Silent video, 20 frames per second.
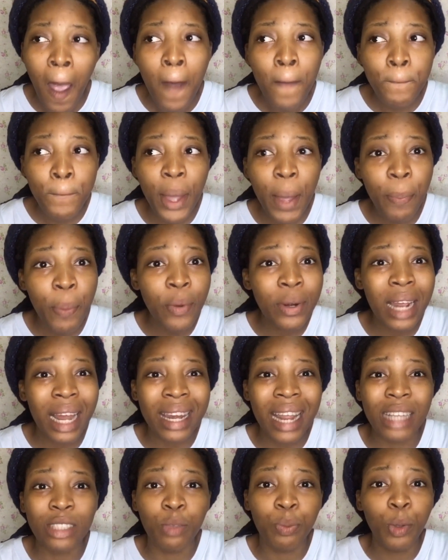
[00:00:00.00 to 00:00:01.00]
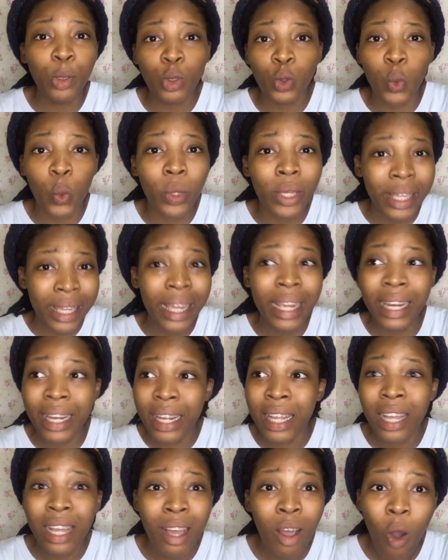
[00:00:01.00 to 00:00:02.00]
People that they are supposed to kill
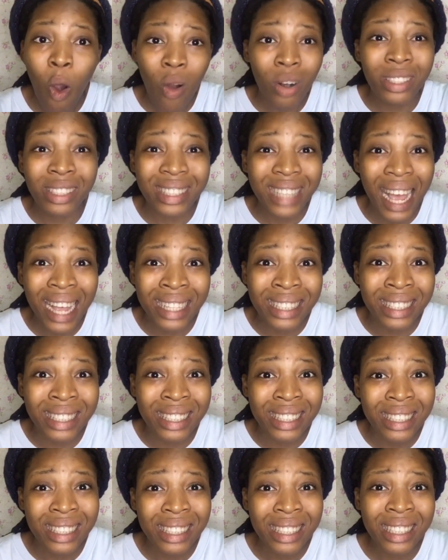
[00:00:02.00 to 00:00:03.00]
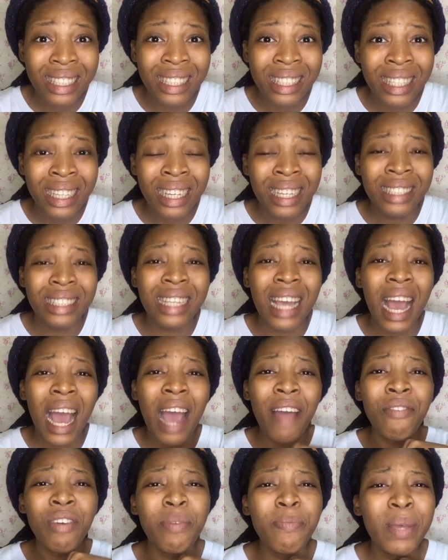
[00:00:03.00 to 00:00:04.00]
on site, they are
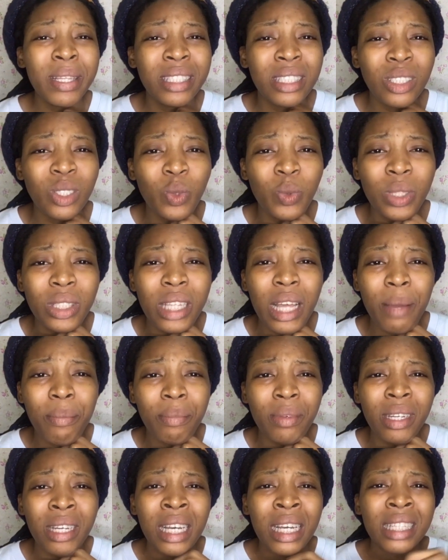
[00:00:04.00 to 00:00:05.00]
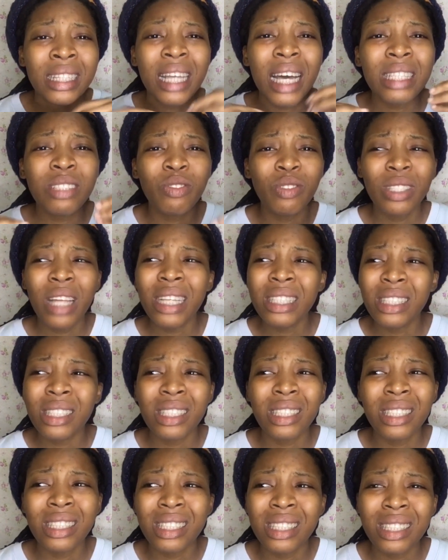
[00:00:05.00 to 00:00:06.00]
having meetings with them.
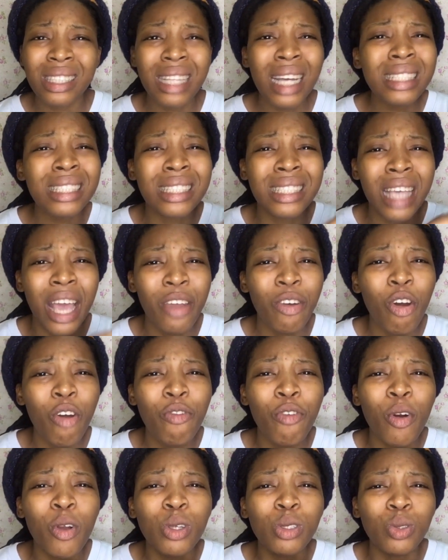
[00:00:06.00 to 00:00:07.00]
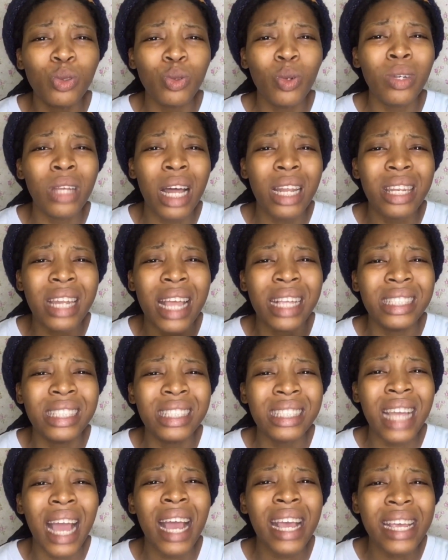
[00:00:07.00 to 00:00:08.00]
That is enough for you to know that
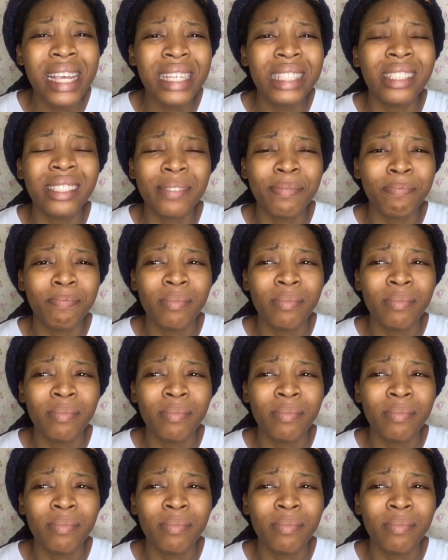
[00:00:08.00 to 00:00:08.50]
Nigeria is